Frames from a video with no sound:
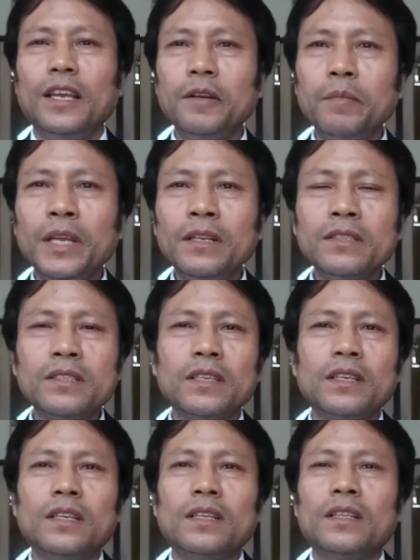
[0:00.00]
It means
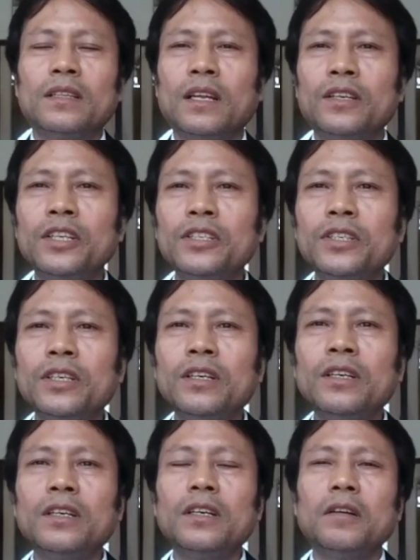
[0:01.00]
the
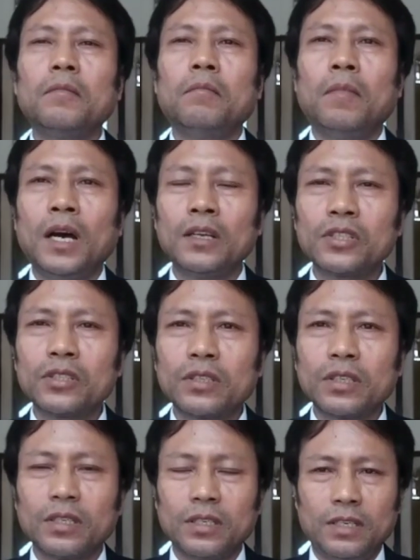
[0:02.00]
teacher
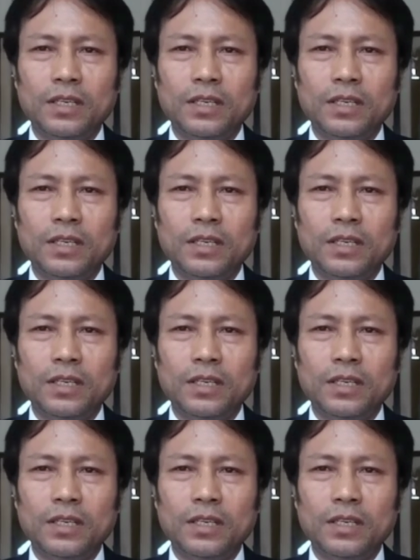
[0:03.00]
must